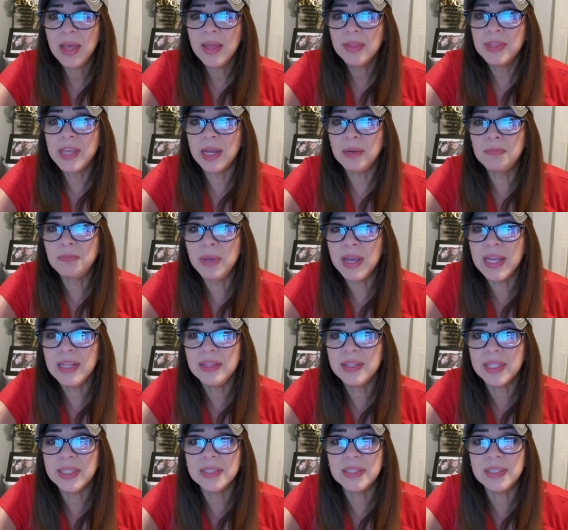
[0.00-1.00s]
That
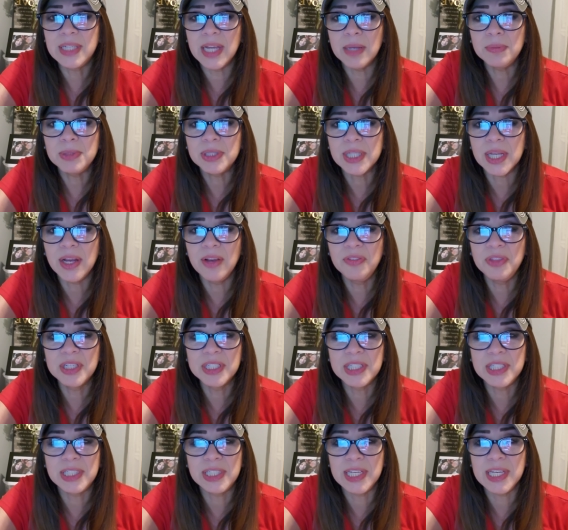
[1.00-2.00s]
made the depths of the
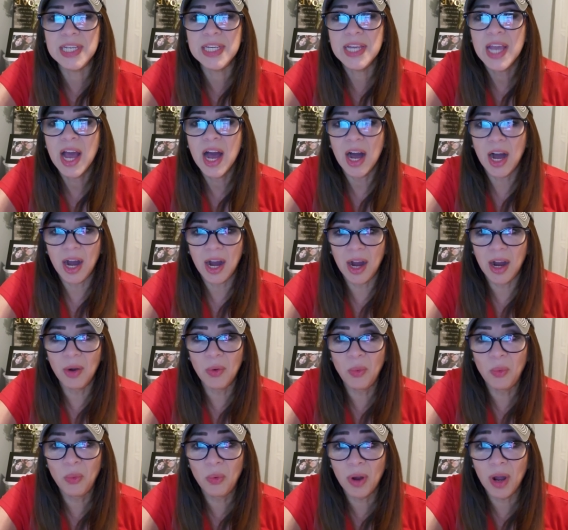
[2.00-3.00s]
sea
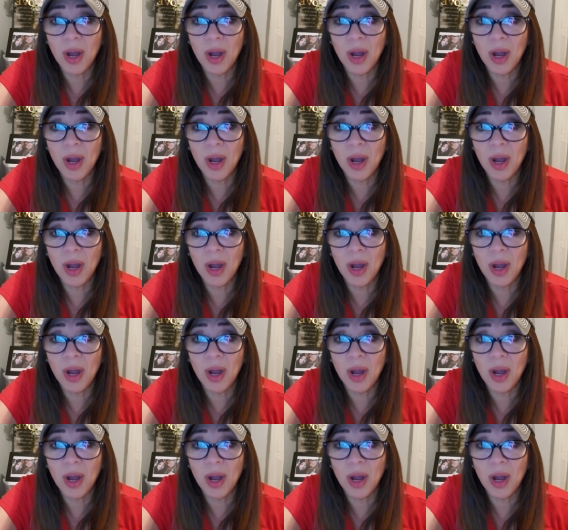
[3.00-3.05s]
a,